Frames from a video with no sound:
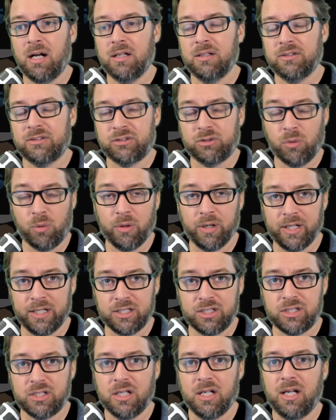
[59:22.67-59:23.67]

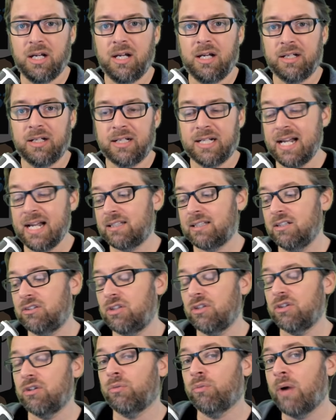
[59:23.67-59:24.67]
storage connected
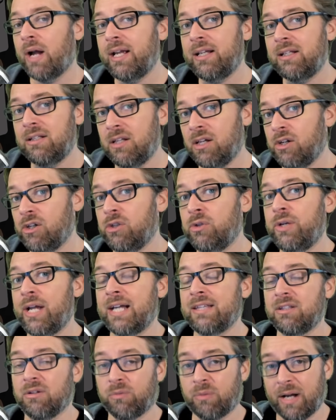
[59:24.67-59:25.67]
to the right node
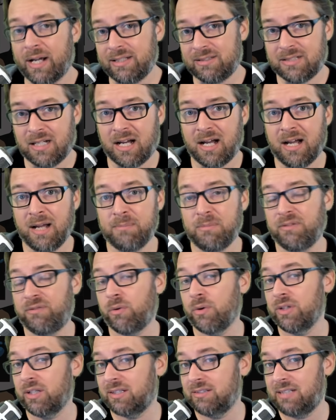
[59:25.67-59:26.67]
at the right time
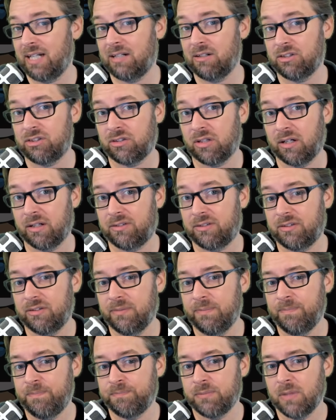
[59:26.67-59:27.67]
before the container starts.
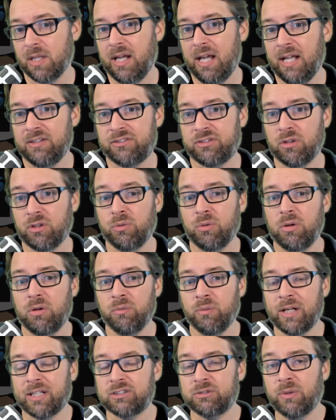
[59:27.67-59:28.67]
And so
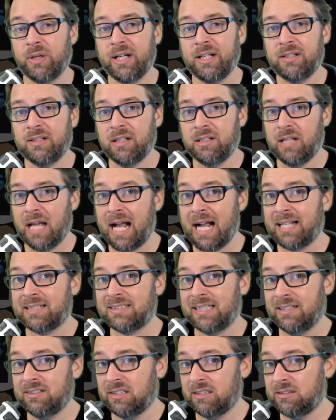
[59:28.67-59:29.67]
RexRay
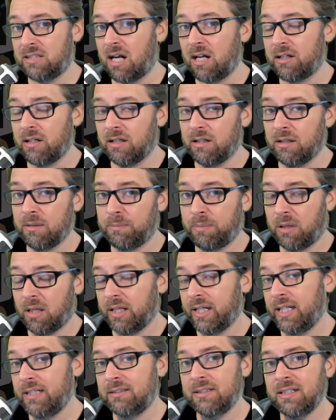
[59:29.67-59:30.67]
acts as a Docker
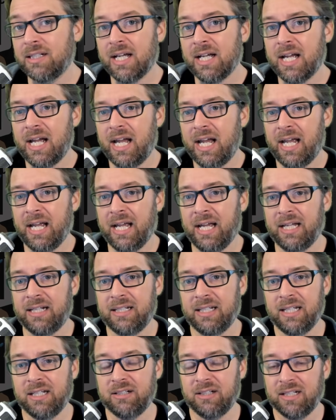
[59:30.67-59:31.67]
plugin,
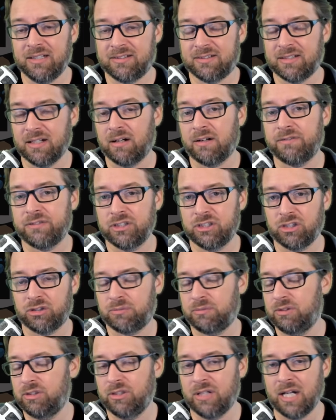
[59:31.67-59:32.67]
And it itself,
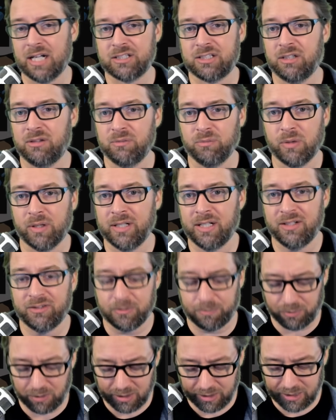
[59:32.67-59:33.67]
you actually run it as a
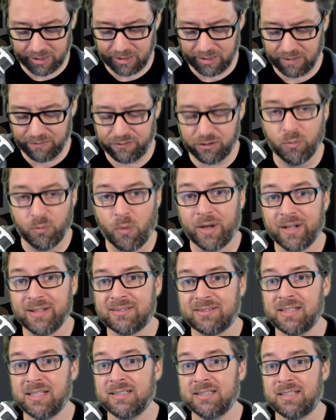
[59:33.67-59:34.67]
plugin. If you want to
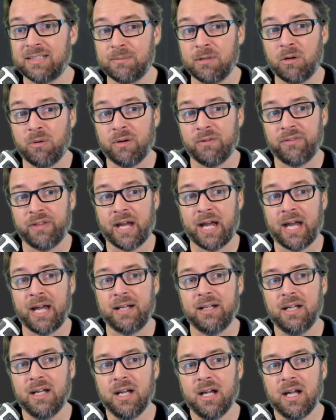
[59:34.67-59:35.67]
see a demo of
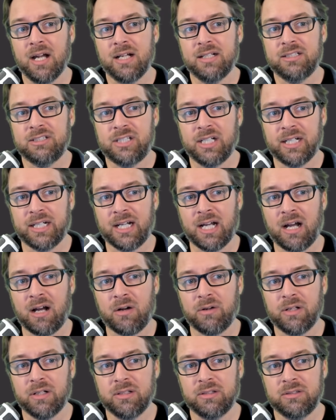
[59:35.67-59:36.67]
that, check
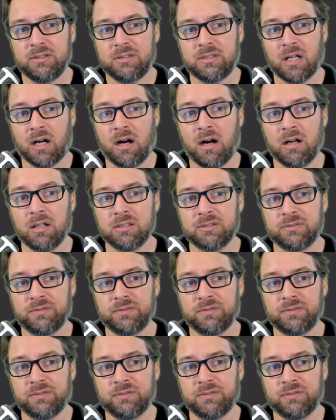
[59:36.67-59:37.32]
out dogs